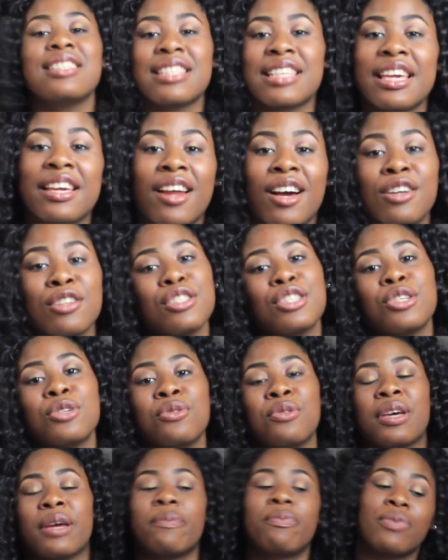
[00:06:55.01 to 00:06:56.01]
get on
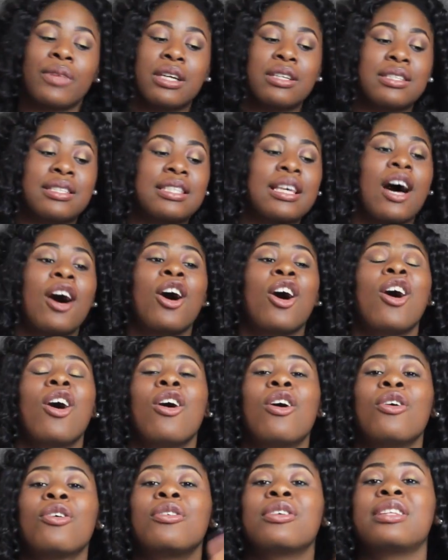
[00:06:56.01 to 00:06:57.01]
to it.
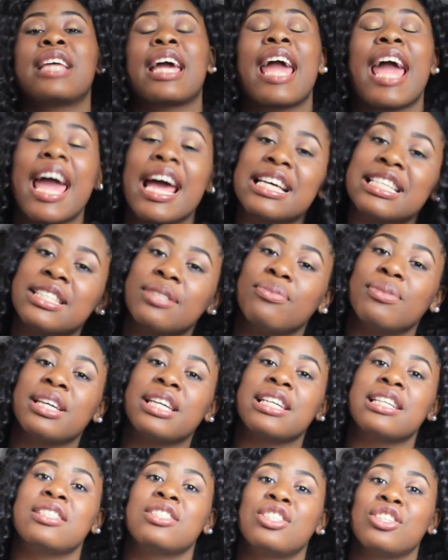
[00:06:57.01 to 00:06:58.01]
So they asked
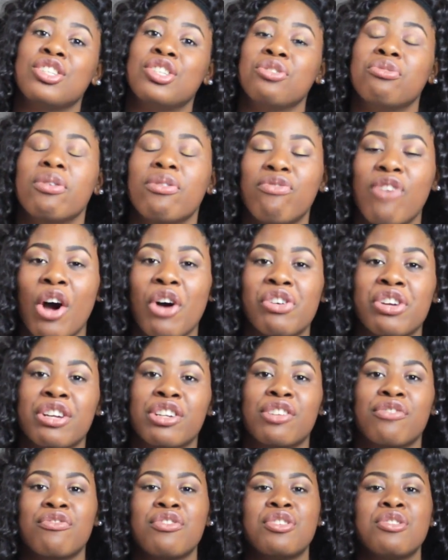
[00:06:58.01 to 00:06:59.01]
me to do a phone
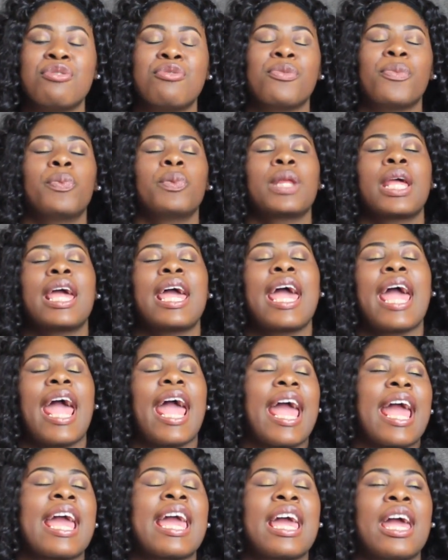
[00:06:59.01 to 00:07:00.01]
interview,
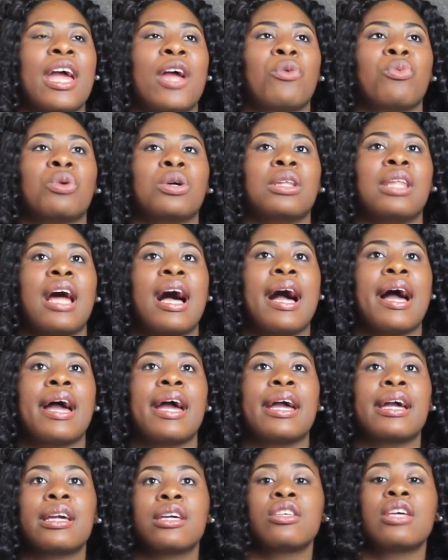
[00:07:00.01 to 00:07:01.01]
and were
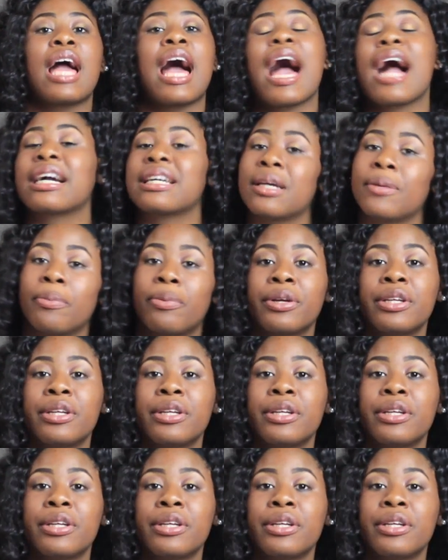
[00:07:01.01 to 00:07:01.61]
like, I could